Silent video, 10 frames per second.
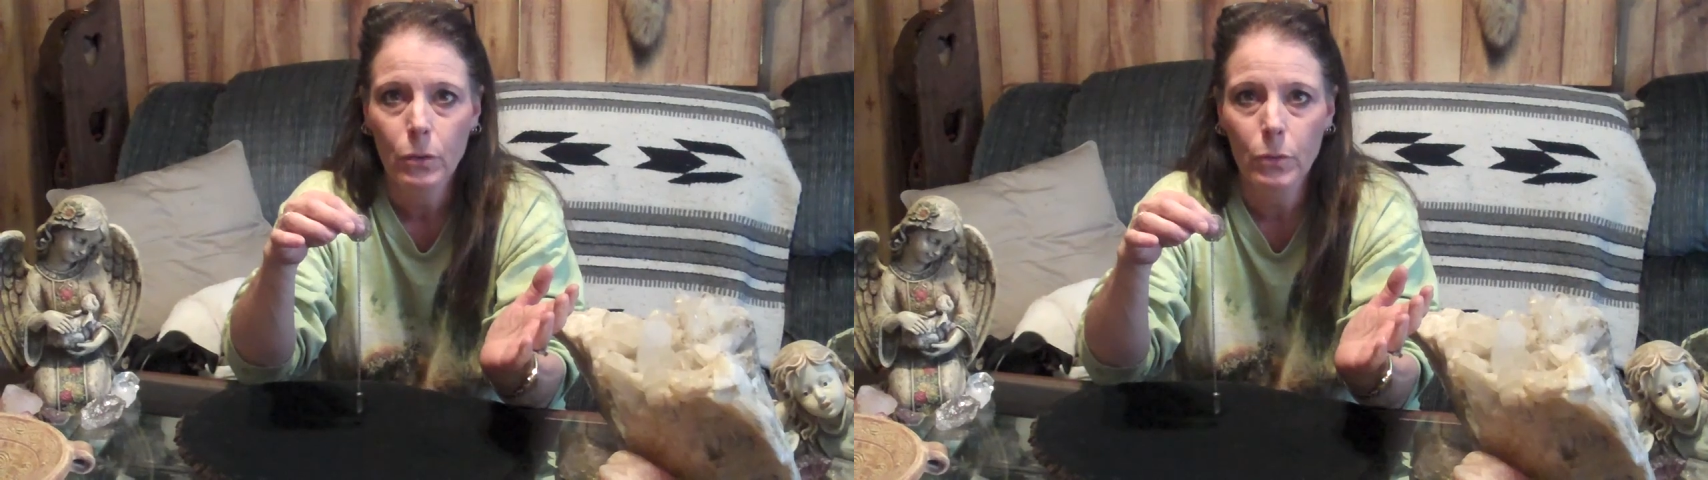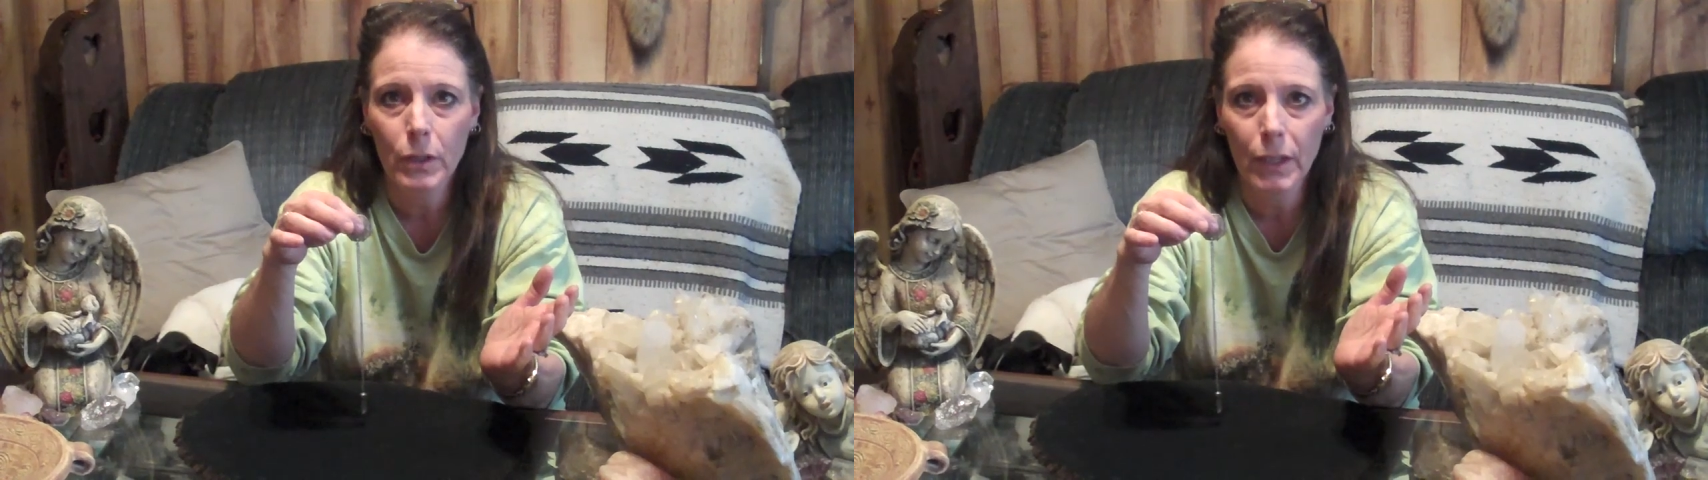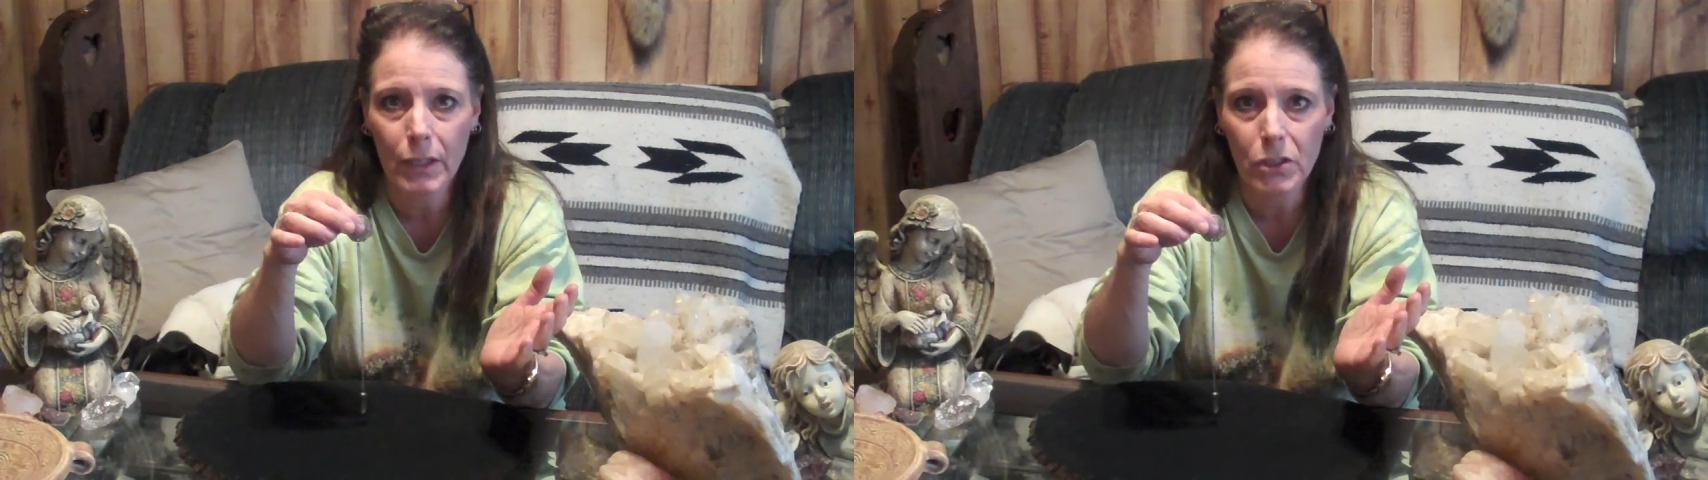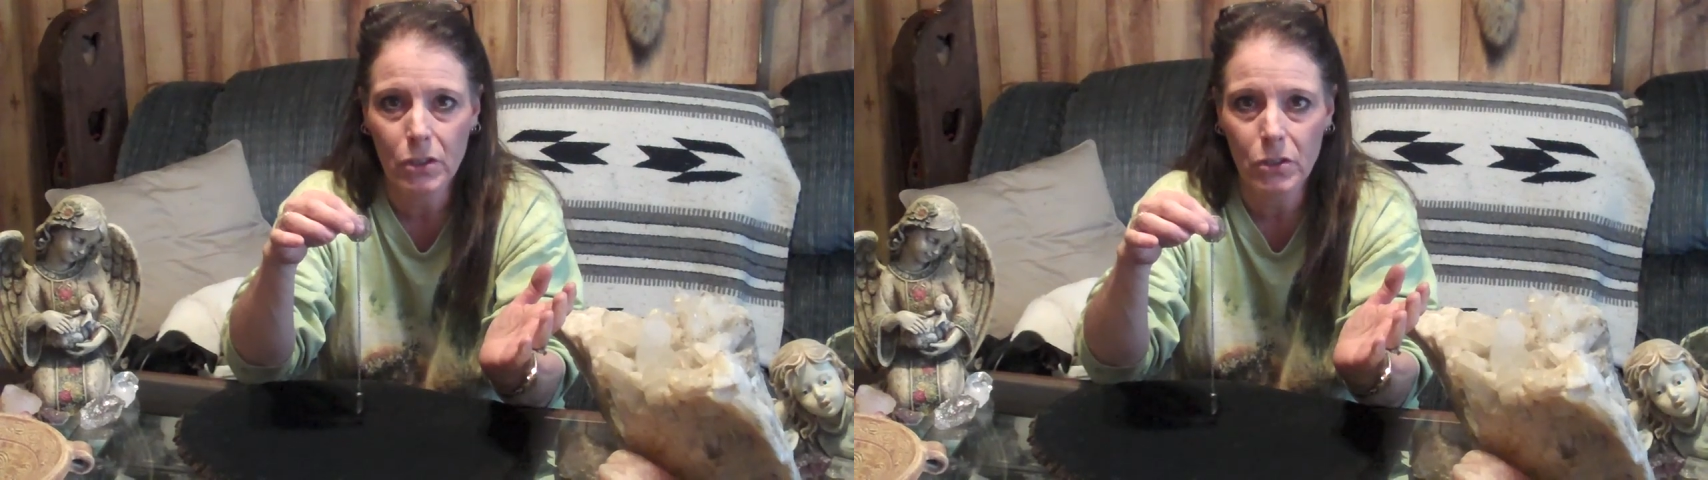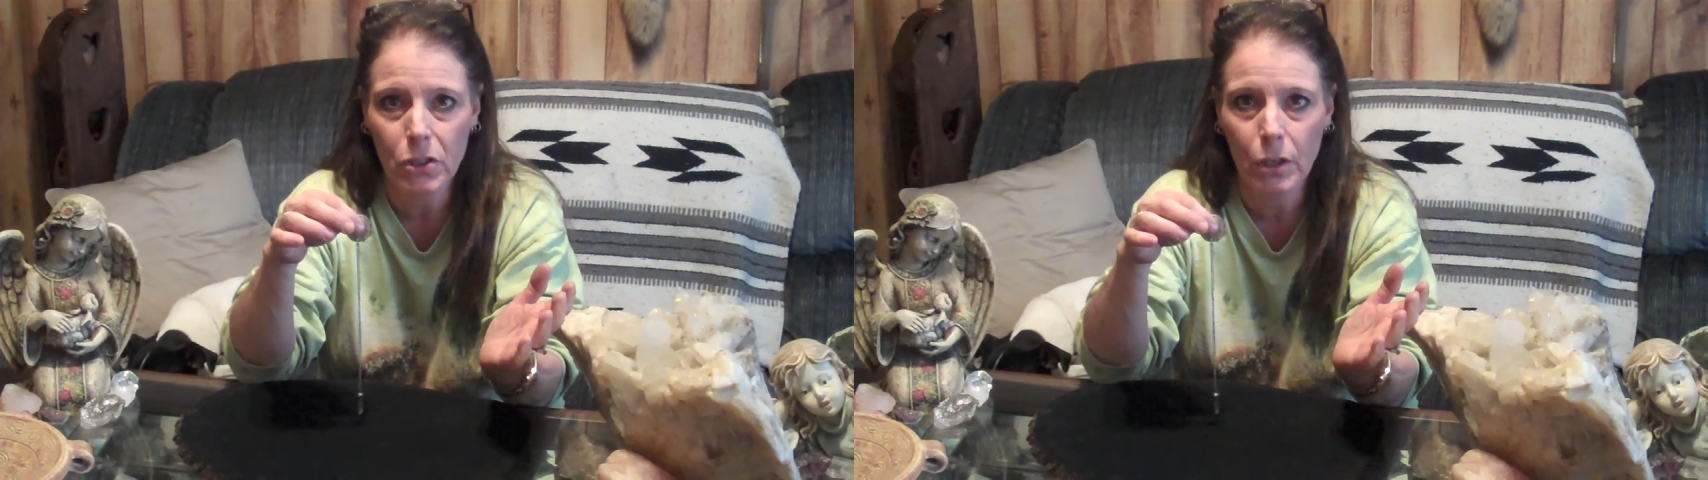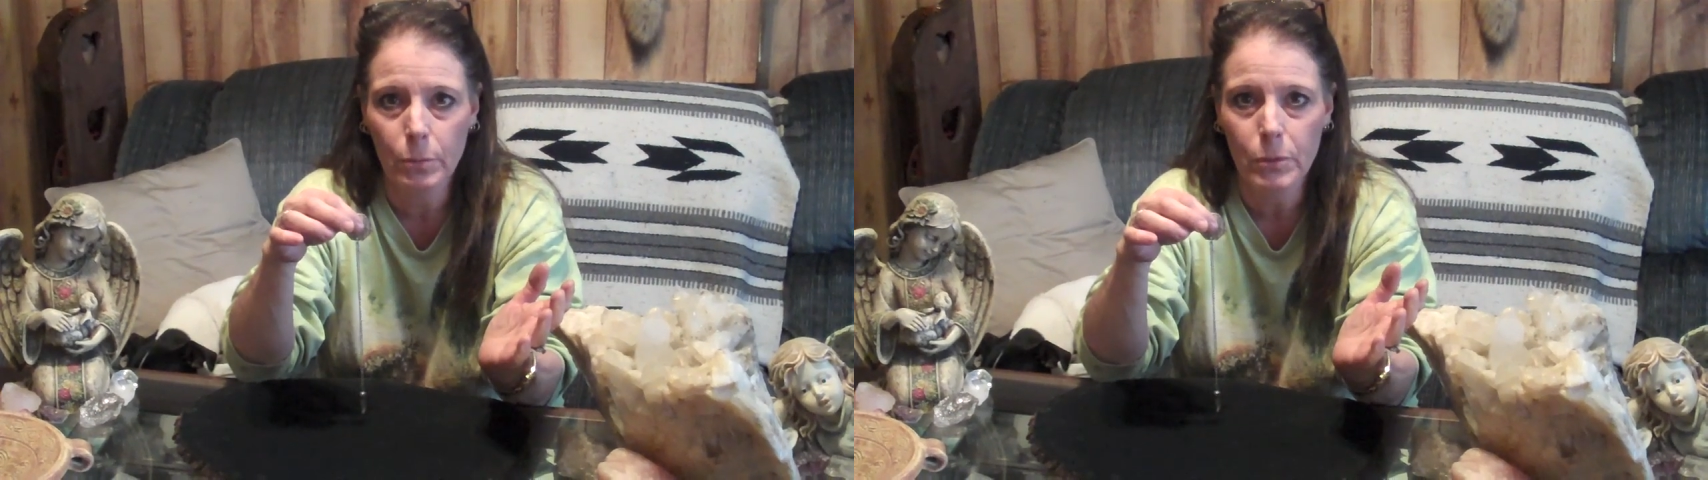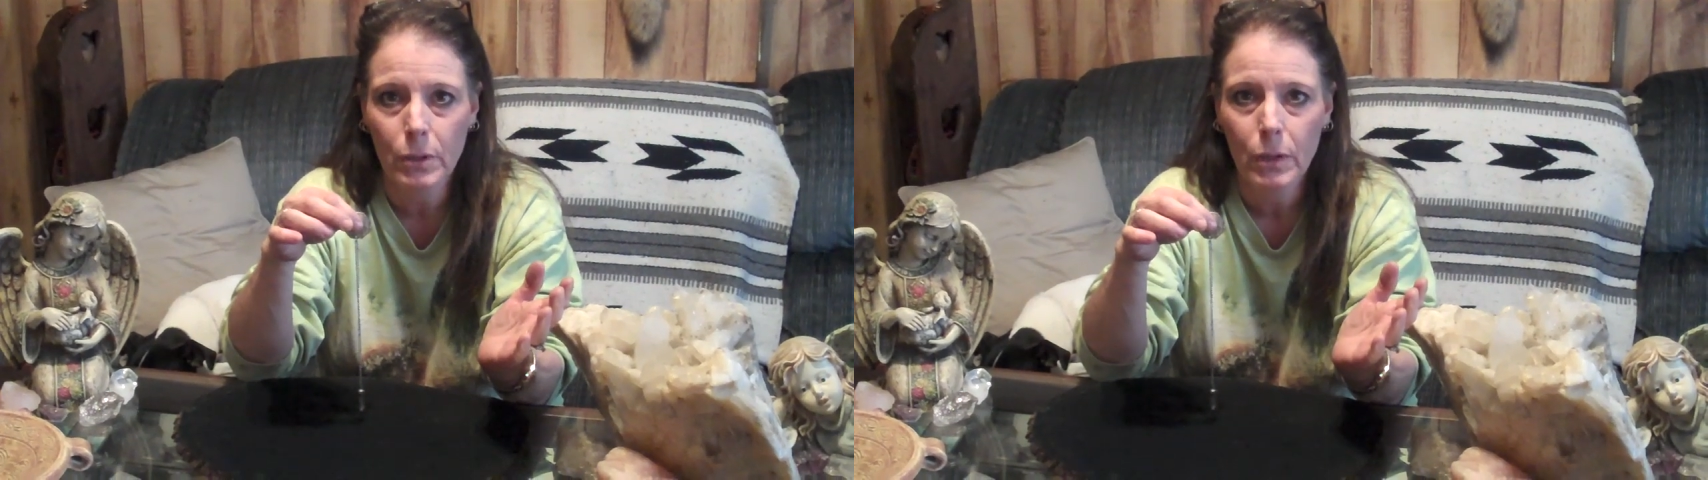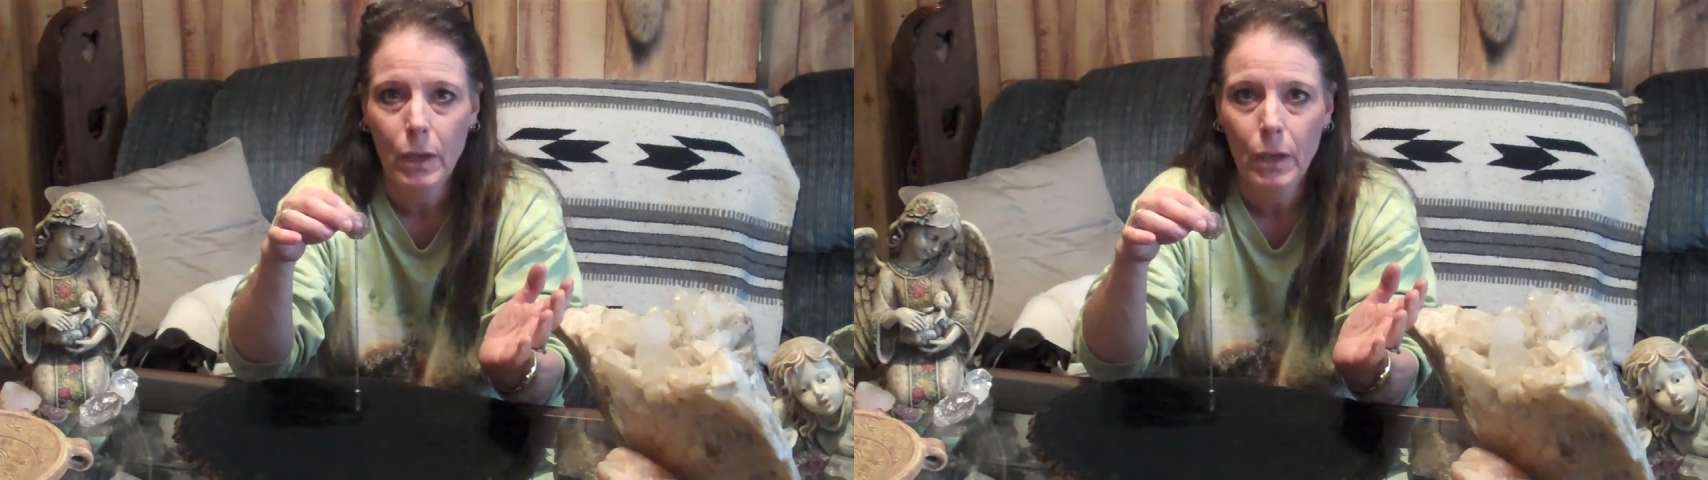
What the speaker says: relationships.